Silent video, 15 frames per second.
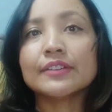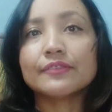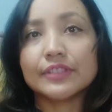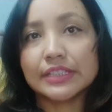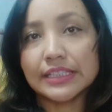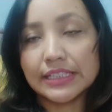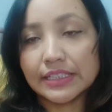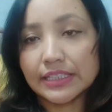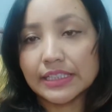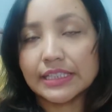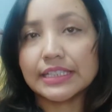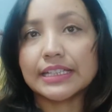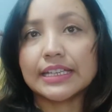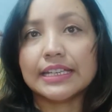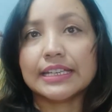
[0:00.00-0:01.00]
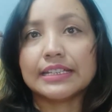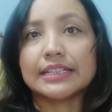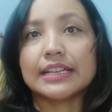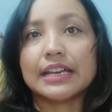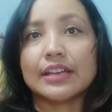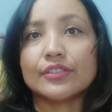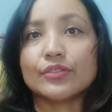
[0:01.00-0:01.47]
filigree
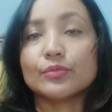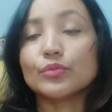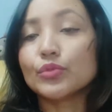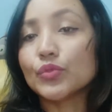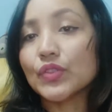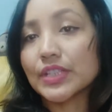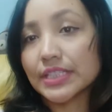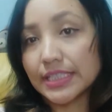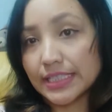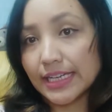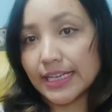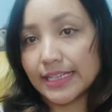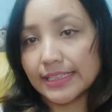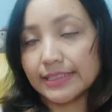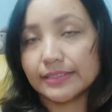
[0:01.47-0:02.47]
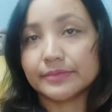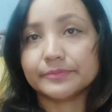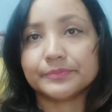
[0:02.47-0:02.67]
in the Moorish style.